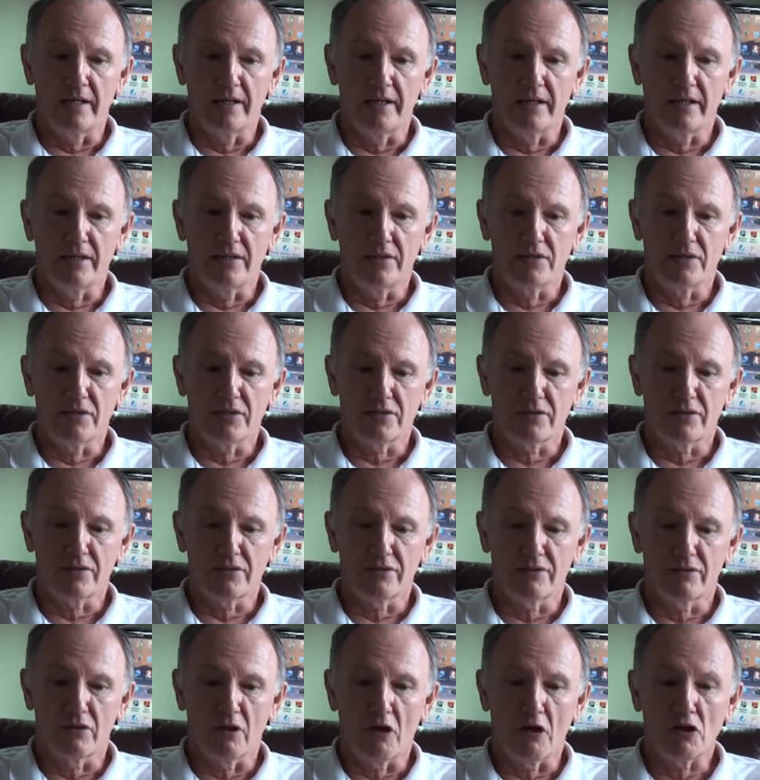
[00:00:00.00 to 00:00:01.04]

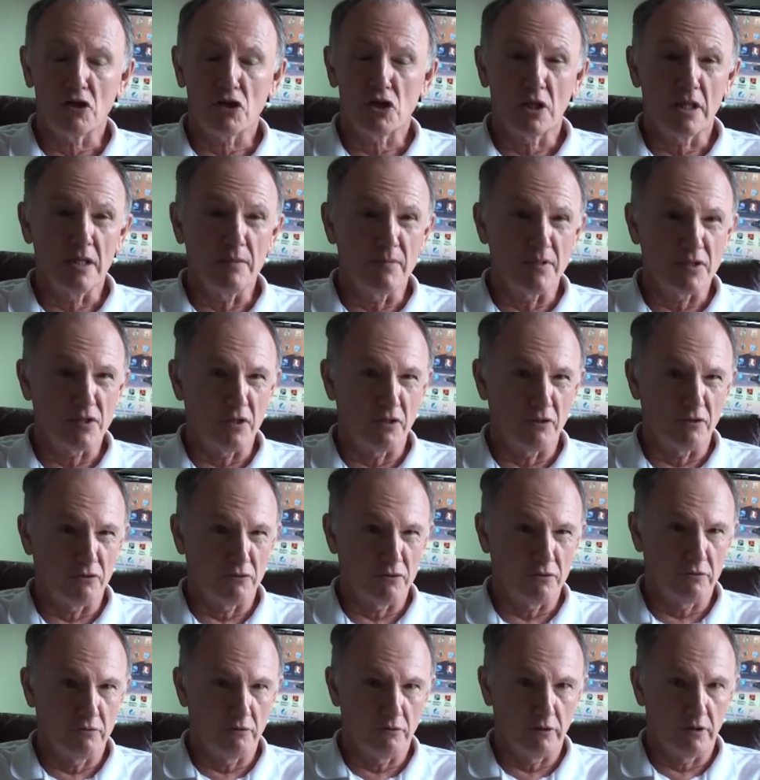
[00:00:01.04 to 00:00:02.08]
is largely
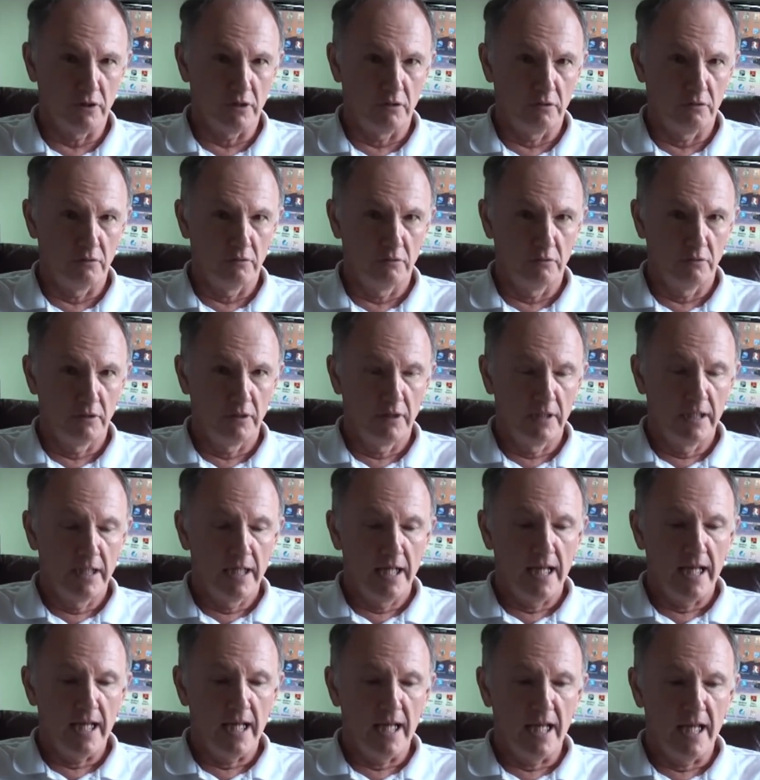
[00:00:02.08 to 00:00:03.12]
misunderstood.
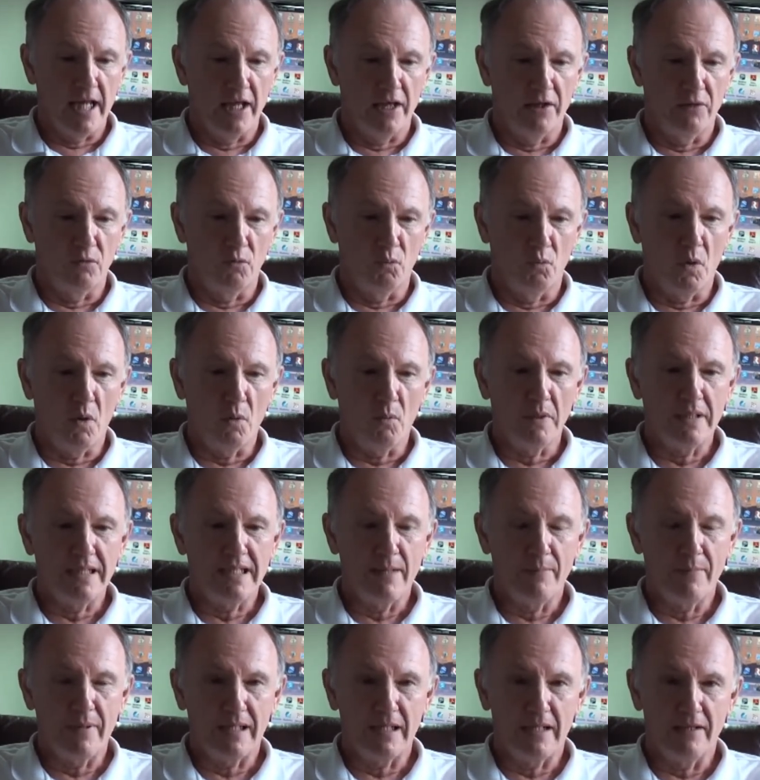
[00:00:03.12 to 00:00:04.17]
And what we
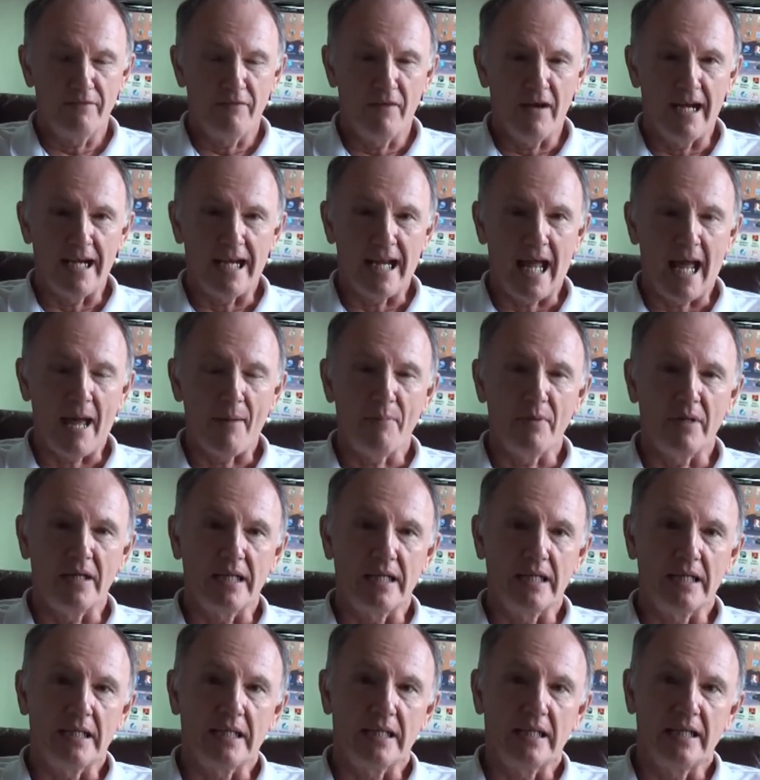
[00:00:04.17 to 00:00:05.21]
typically find
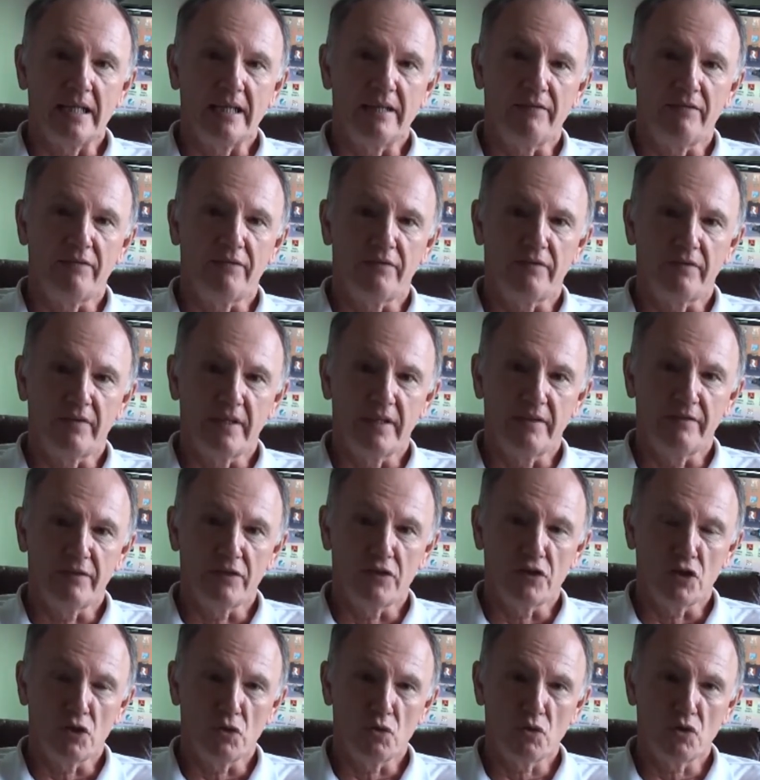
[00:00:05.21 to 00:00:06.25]
happening, if
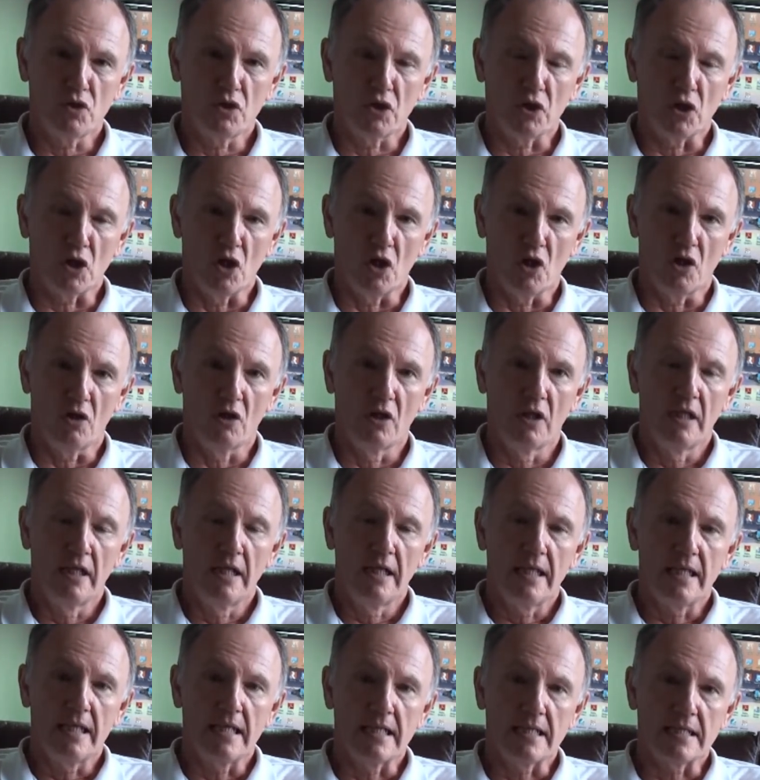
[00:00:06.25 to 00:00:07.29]
it's used at all,
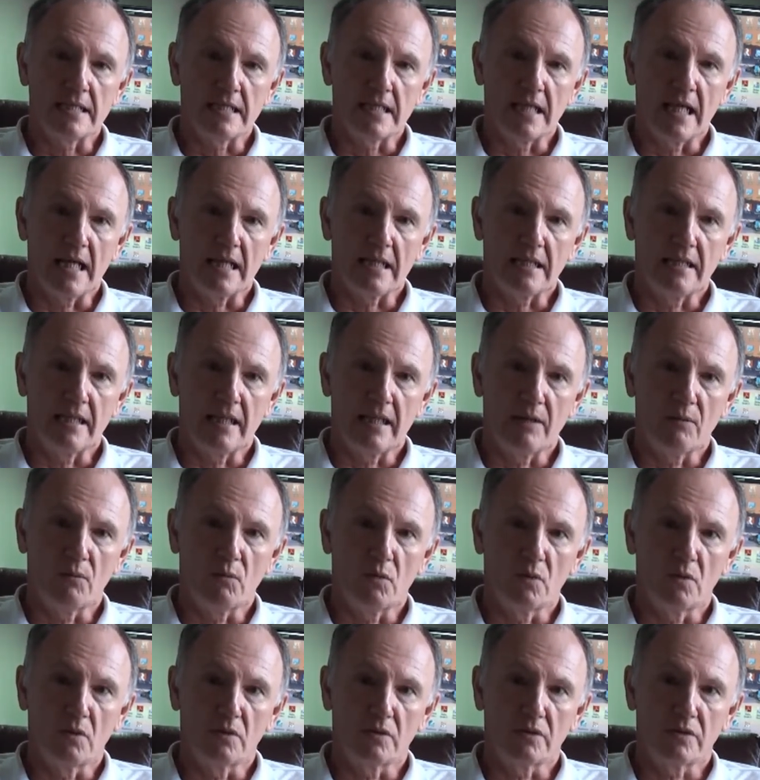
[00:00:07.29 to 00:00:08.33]
is that they
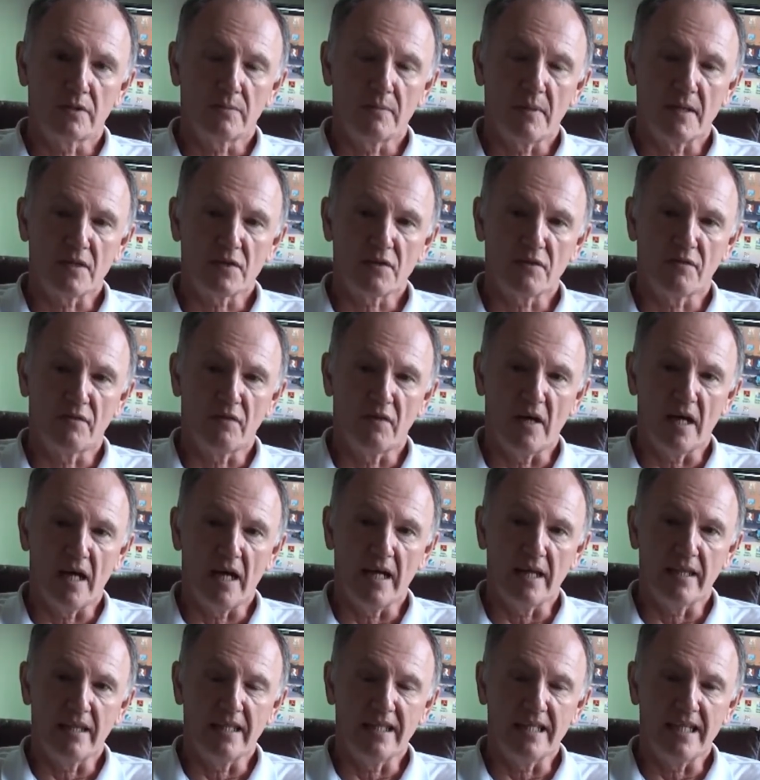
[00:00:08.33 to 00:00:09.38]
will
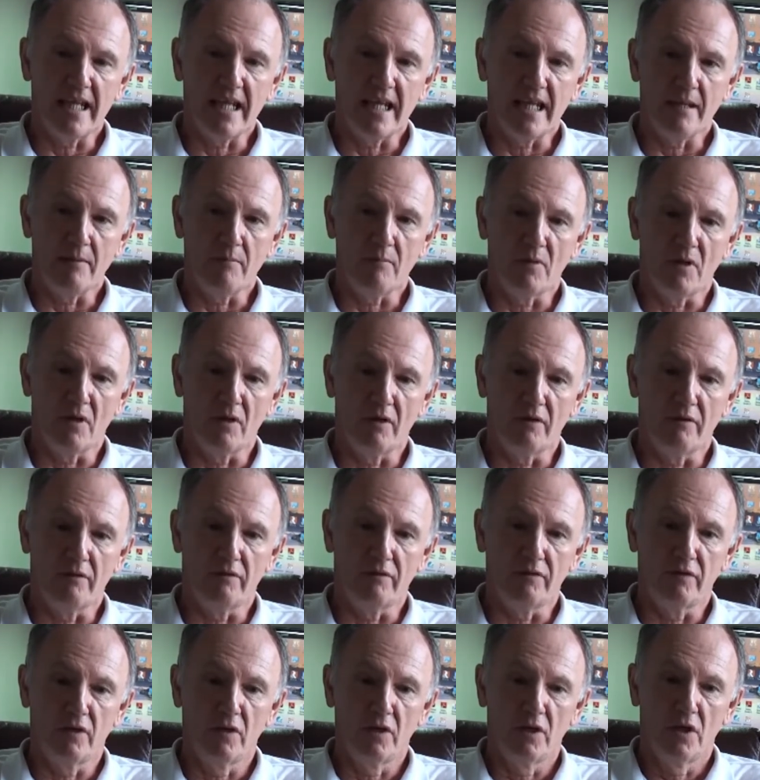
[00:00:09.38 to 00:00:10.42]
specify the name
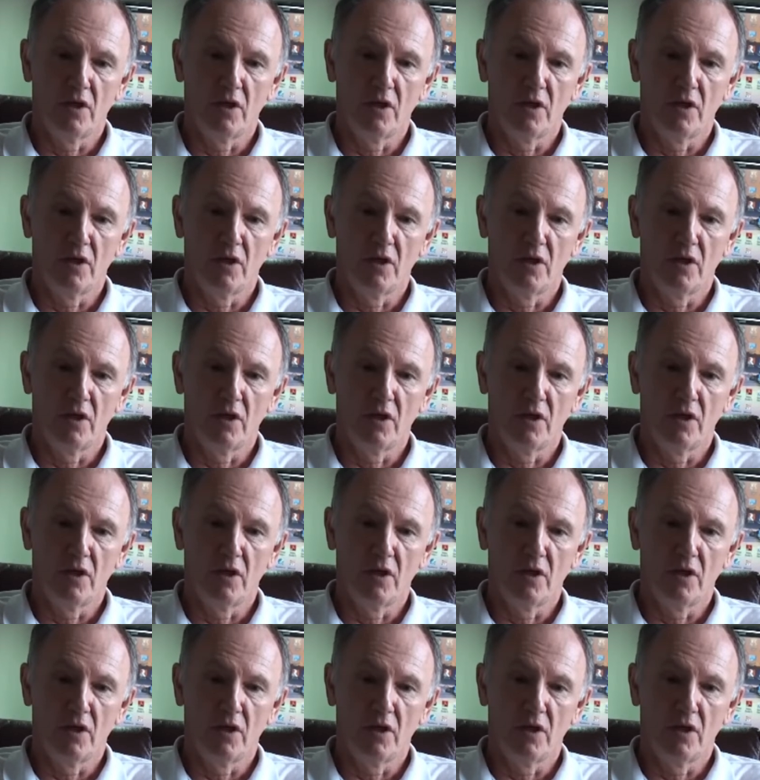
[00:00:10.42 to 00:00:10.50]
of